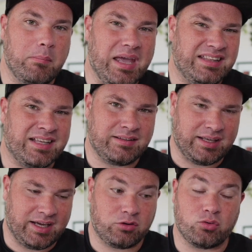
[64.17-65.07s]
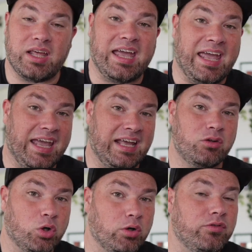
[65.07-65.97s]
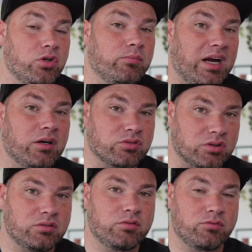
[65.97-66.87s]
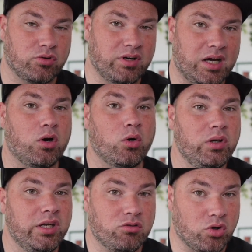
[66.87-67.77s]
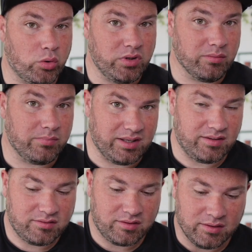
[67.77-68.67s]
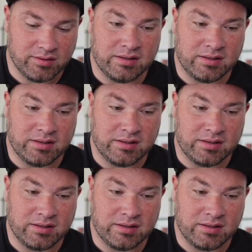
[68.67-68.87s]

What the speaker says: meta tag to the head of your browser, for now only Chromium based.